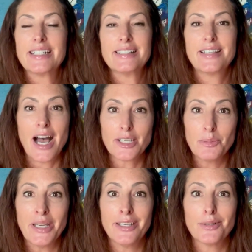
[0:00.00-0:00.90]

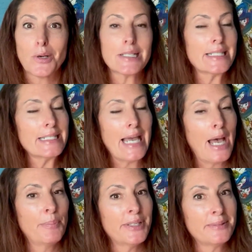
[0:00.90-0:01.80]
Document, or it didn't
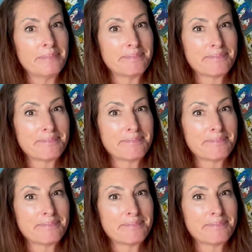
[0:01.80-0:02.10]
happen.